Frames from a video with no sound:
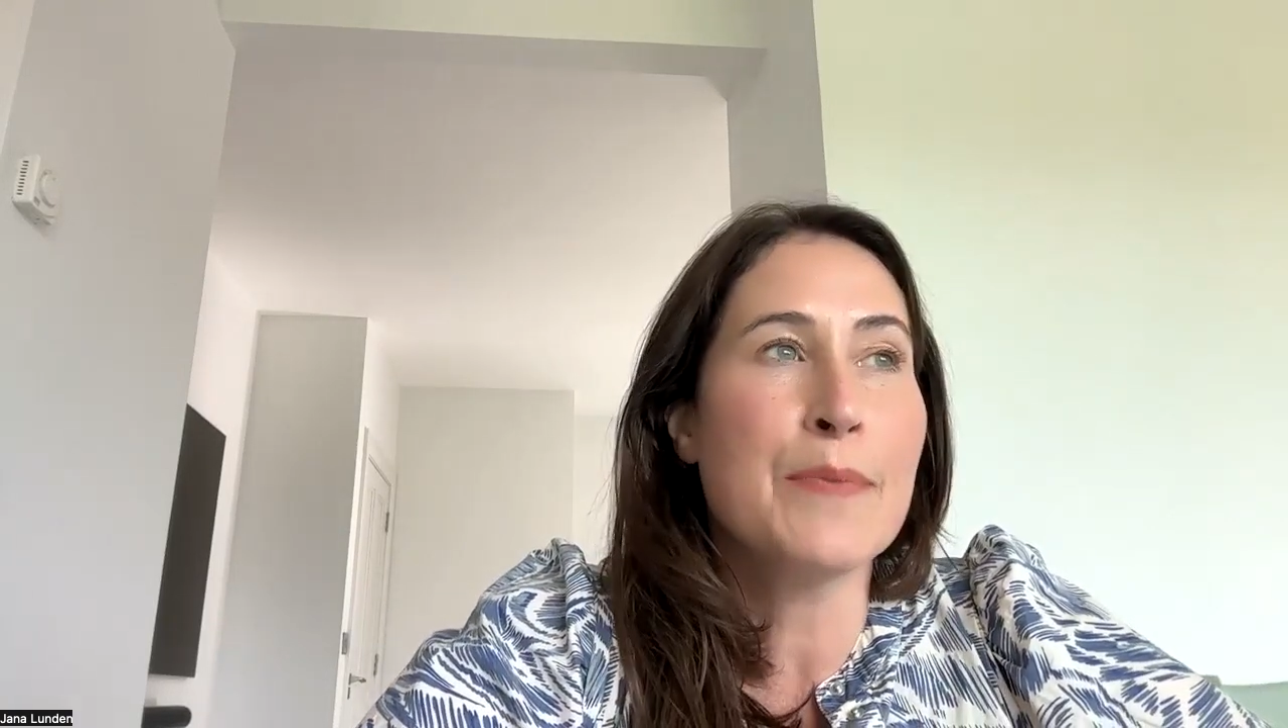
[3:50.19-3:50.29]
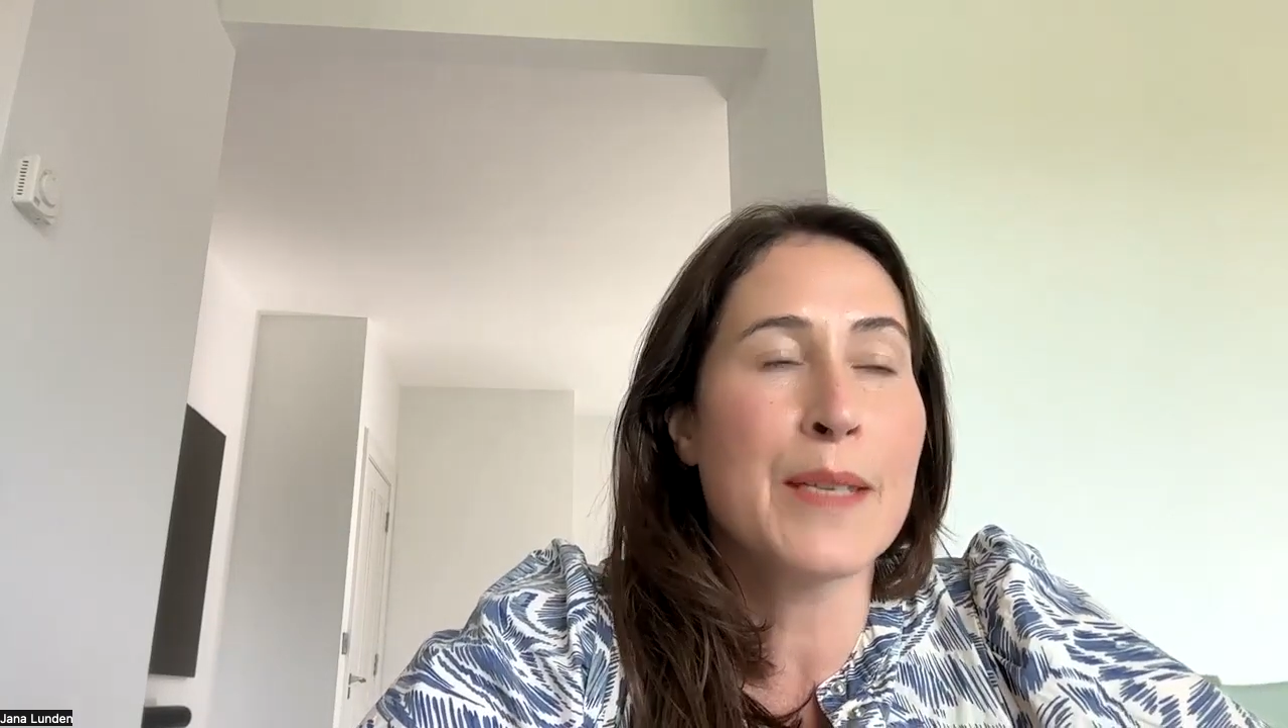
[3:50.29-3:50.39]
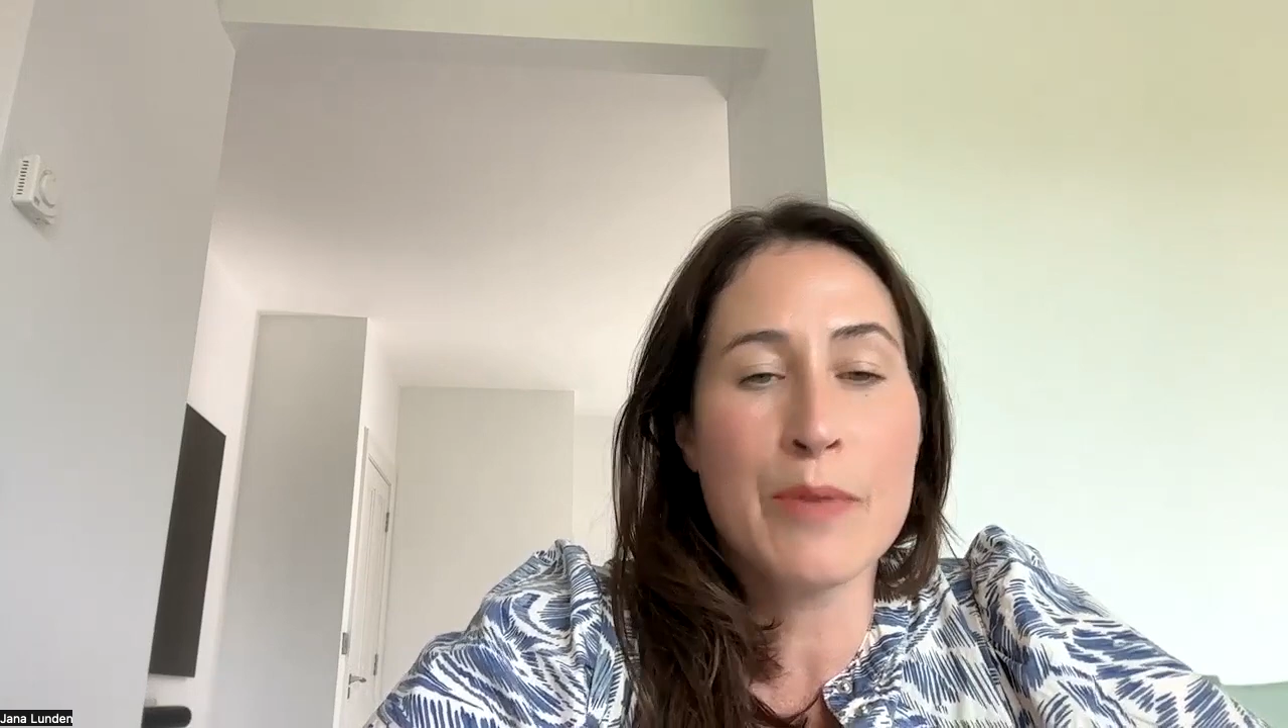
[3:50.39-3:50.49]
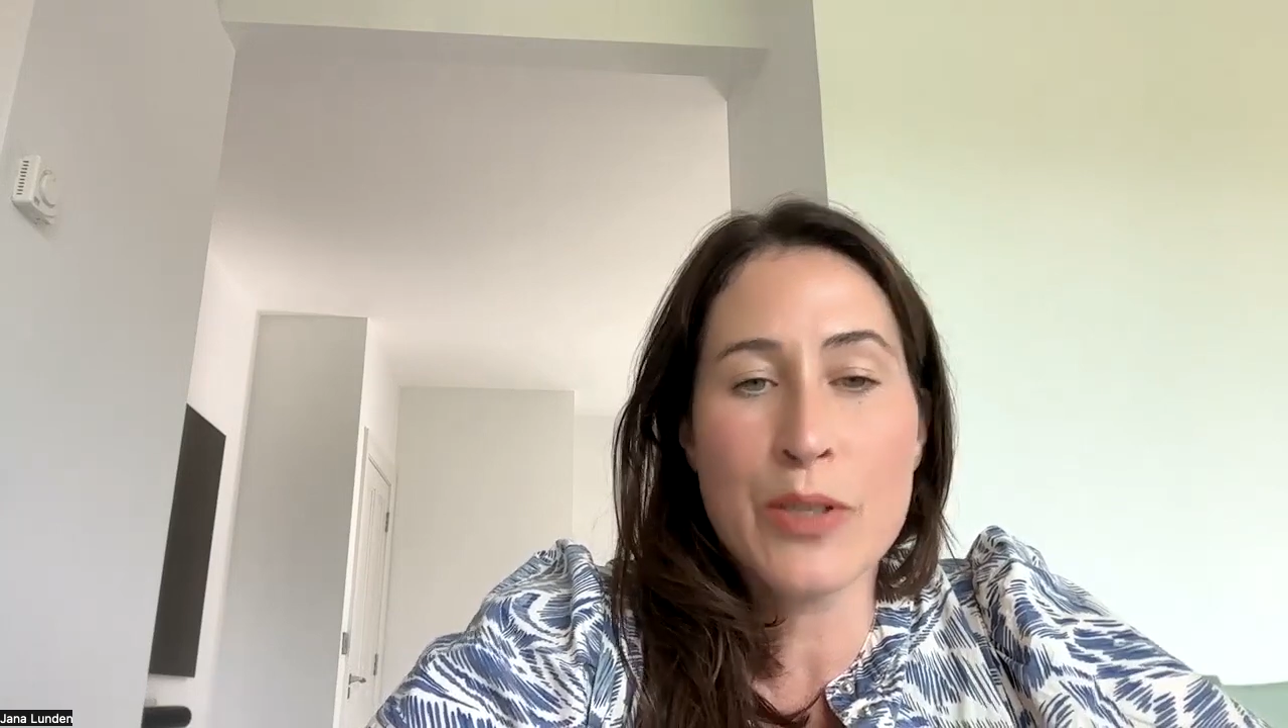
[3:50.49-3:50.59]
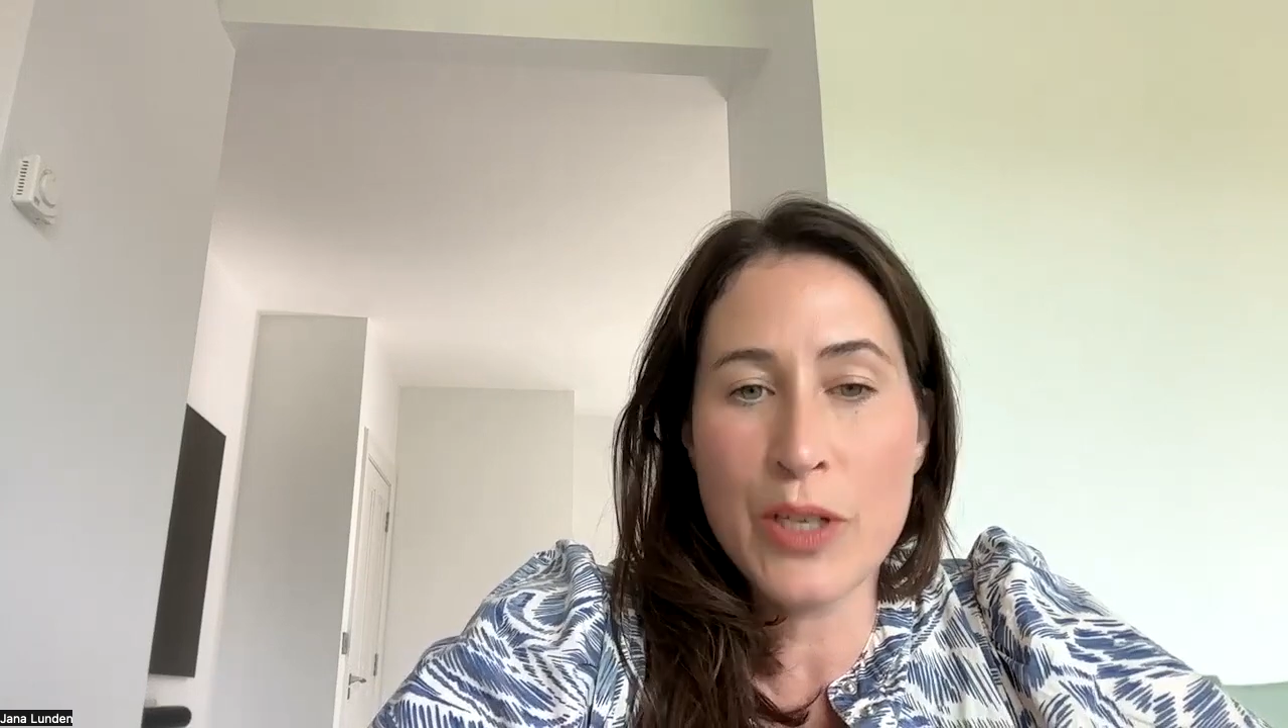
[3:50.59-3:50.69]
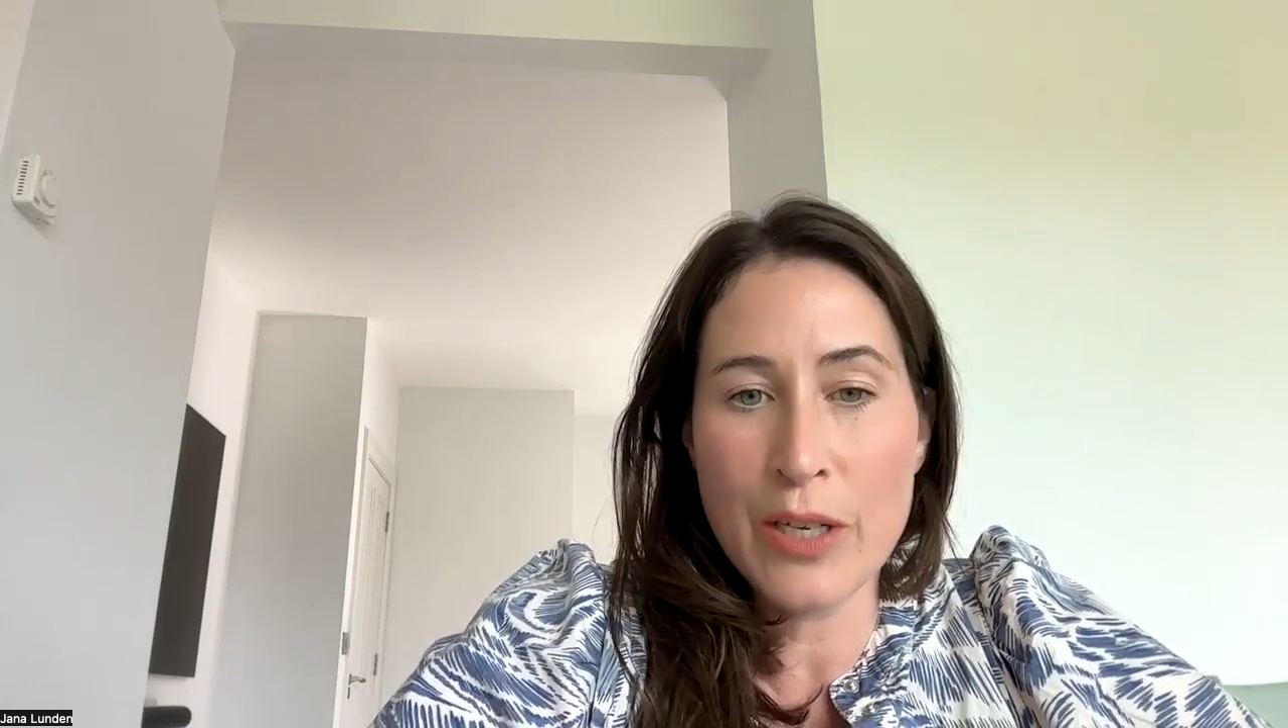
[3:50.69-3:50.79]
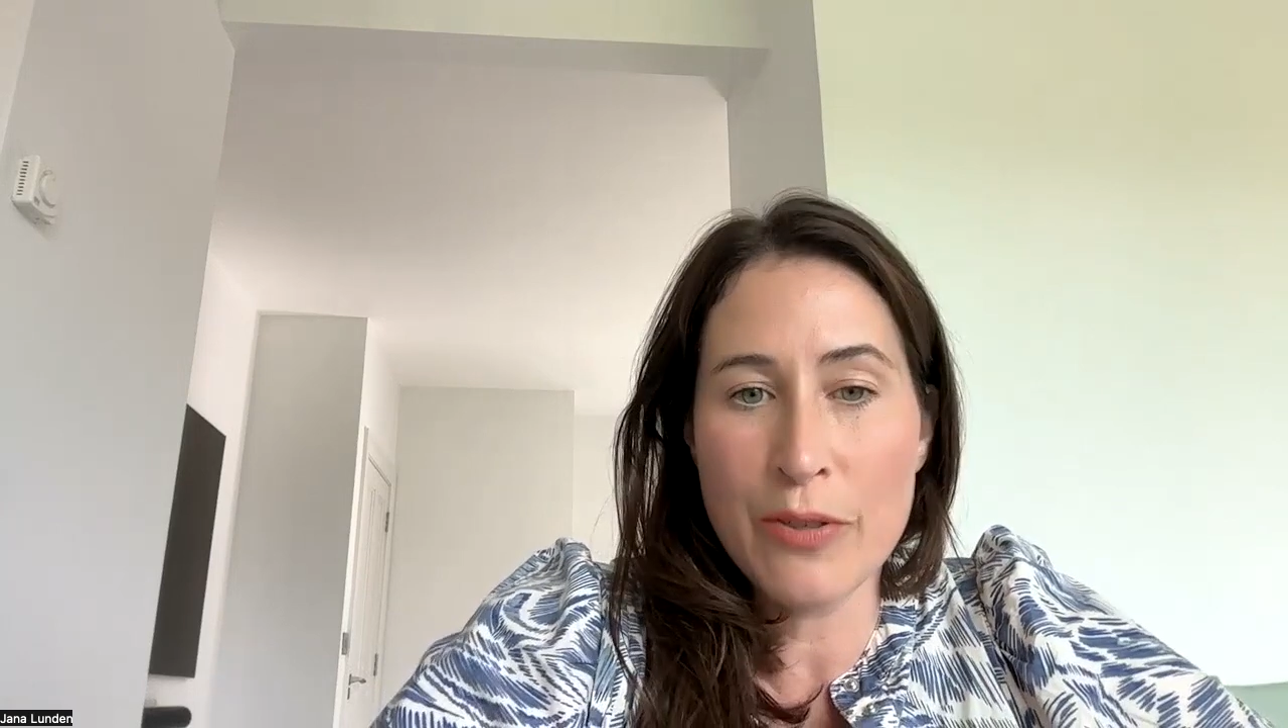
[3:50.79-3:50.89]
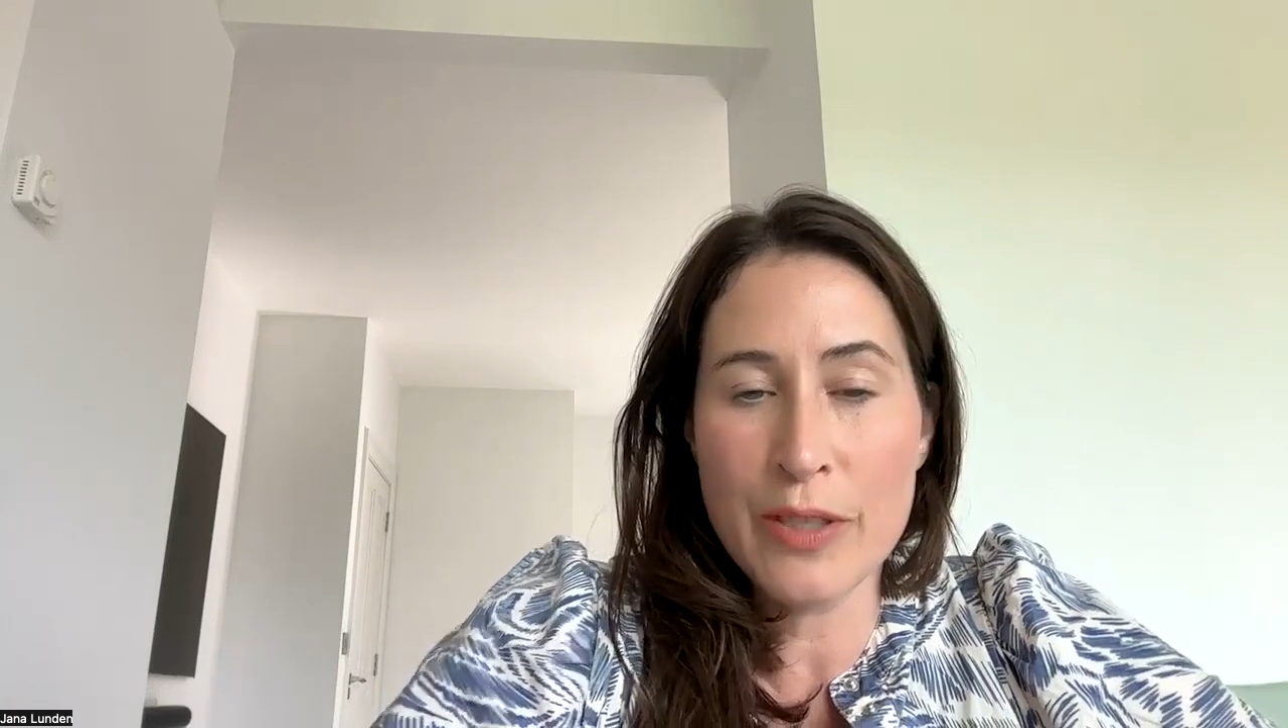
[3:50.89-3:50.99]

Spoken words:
someone's gender